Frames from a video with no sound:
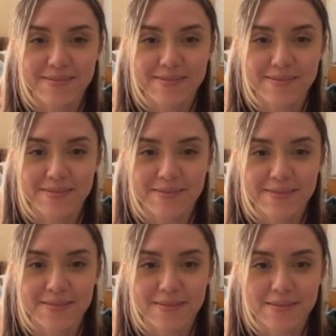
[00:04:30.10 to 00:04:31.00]

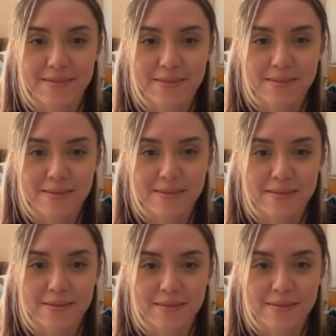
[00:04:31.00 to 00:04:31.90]

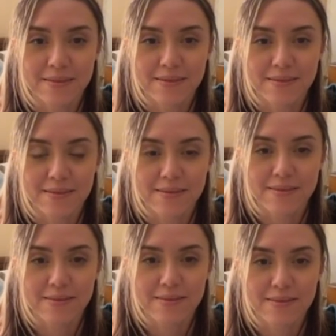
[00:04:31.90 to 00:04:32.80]

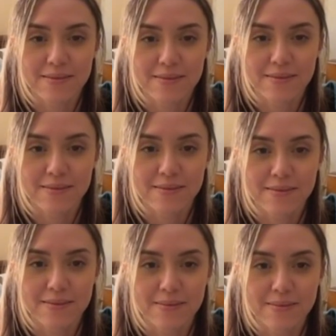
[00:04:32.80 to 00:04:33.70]

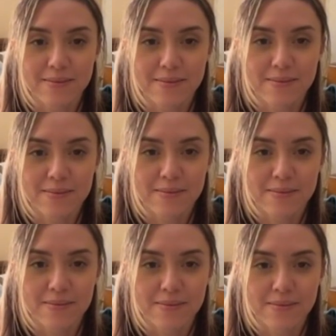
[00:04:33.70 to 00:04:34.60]

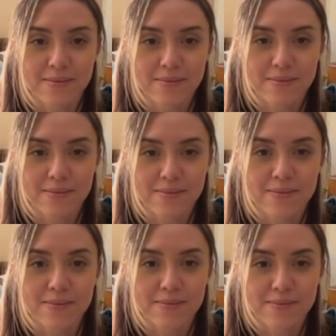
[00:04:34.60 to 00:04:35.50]

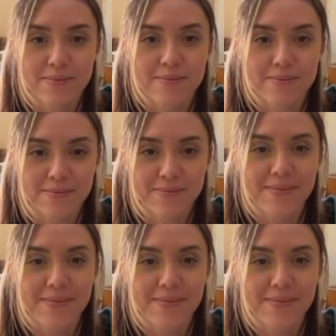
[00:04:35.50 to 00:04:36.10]
(silent)